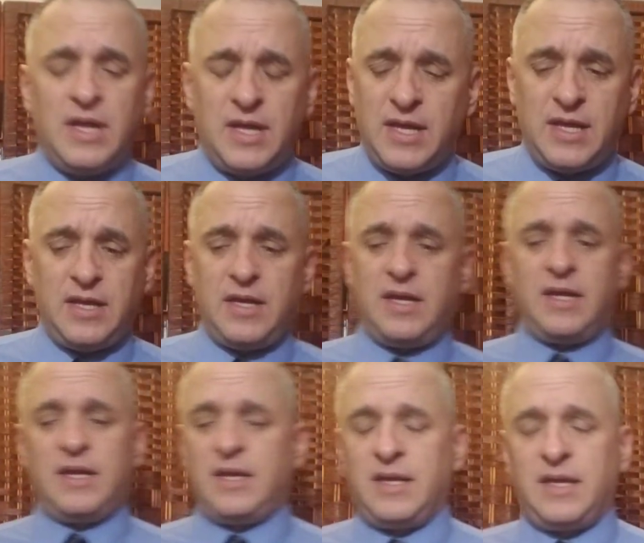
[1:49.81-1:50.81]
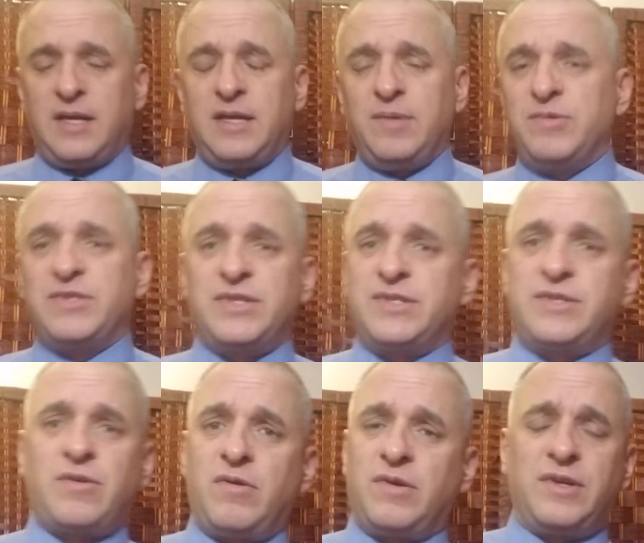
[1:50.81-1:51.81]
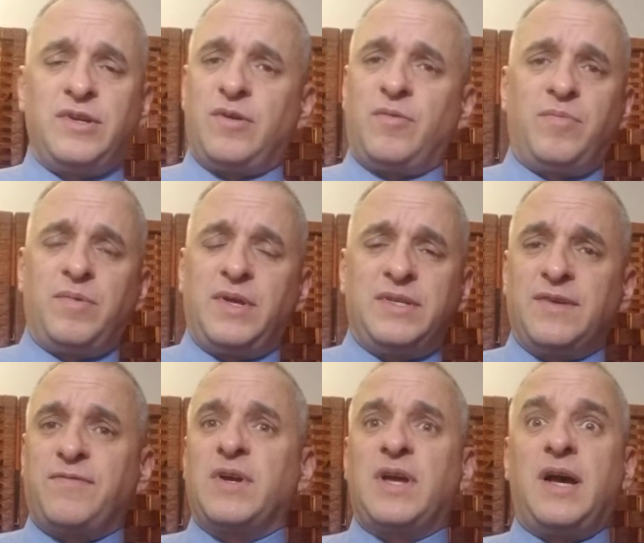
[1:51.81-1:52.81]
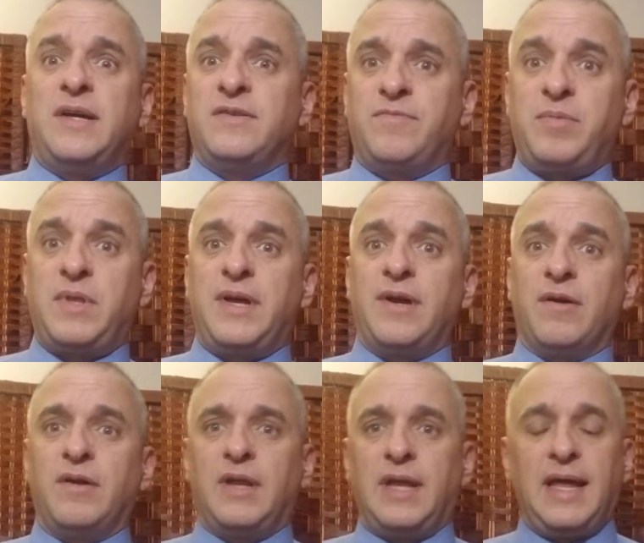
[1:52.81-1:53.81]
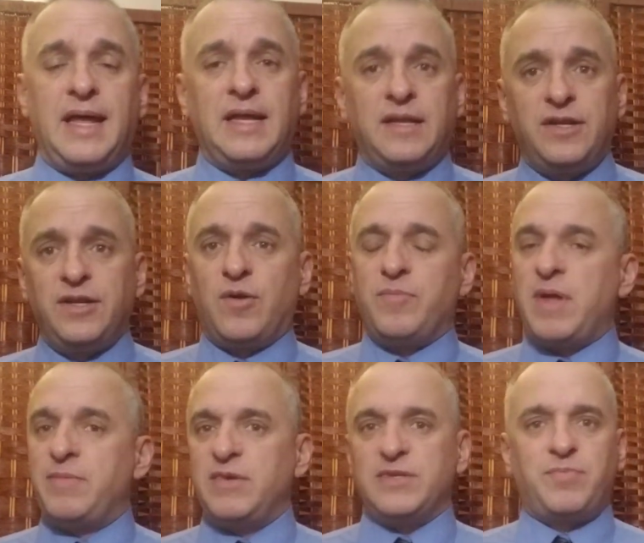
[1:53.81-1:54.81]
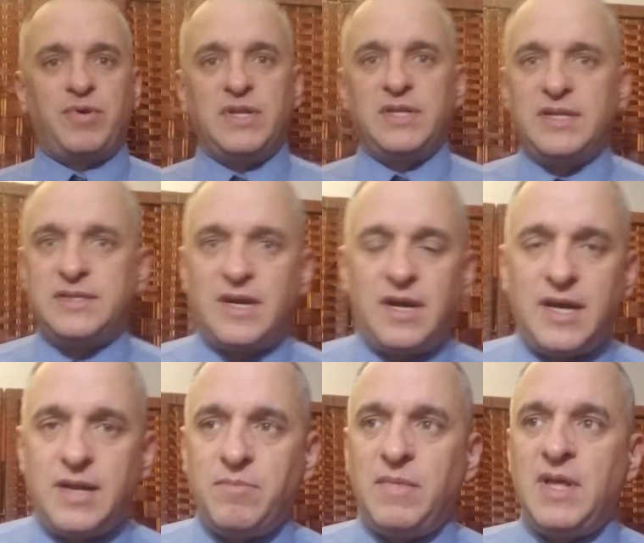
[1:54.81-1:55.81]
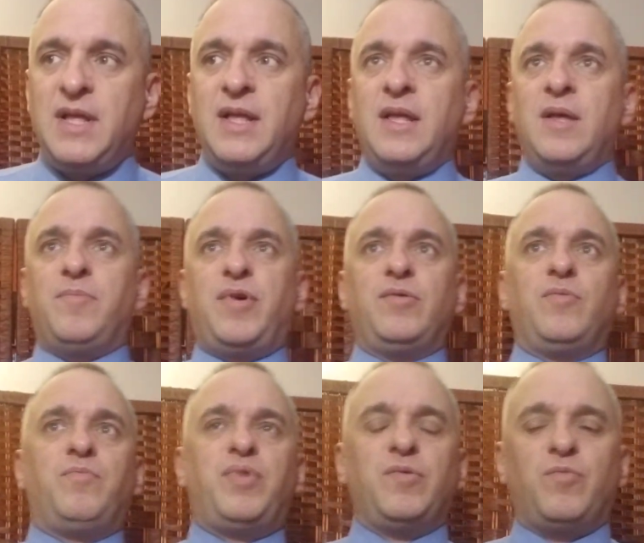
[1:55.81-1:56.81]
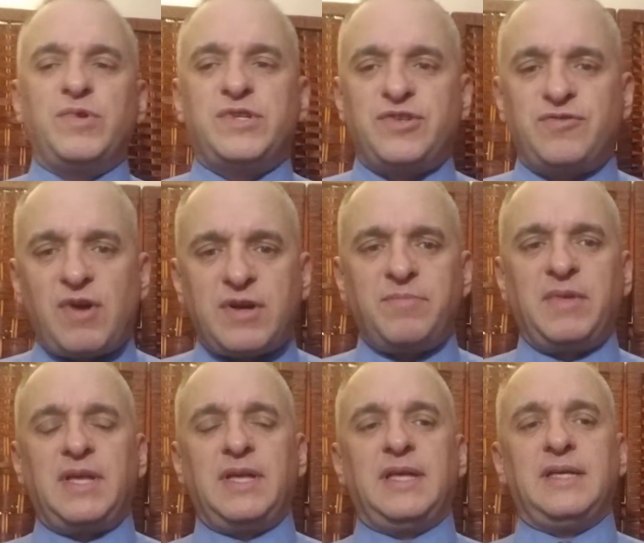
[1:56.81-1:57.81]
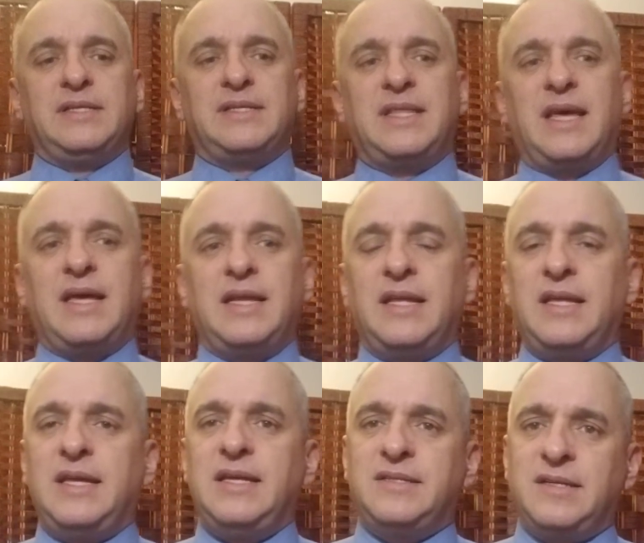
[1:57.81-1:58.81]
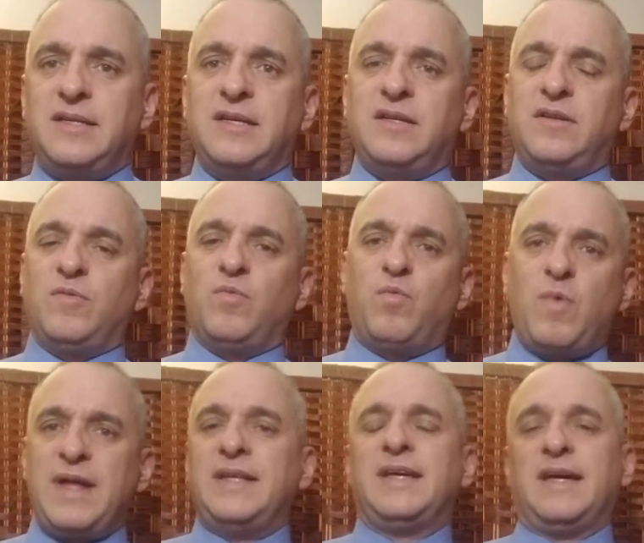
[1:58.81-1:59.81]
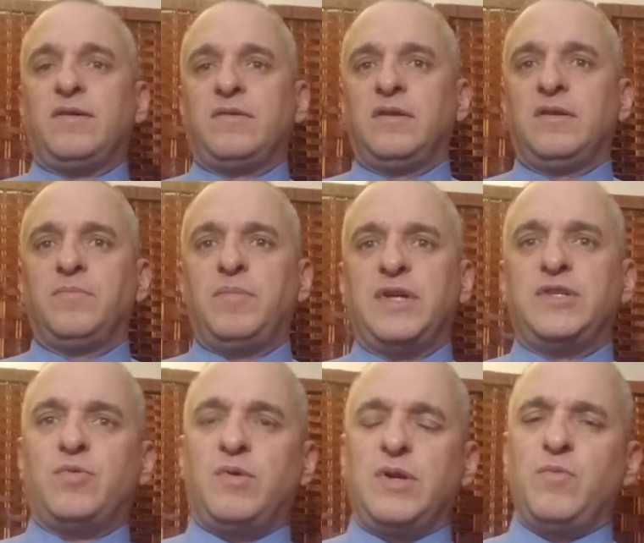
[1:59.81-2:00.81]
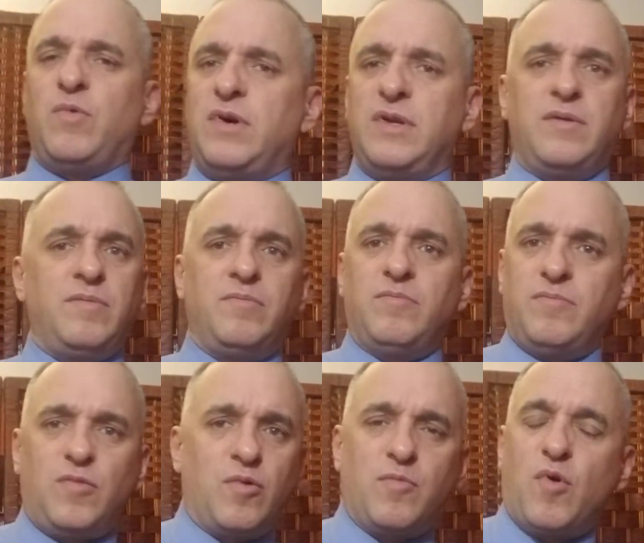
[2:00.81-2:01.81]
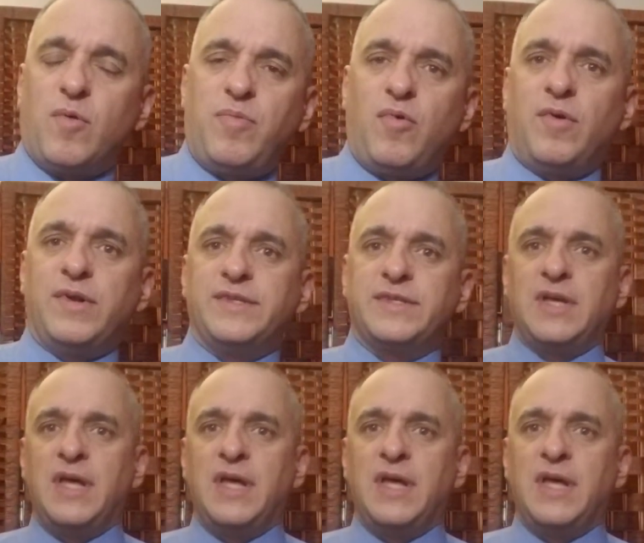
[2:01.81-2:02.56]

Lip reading: He was just a different kind of player, and maybe he's put in the time, but what struck me is that he did it way down by 21 or more points,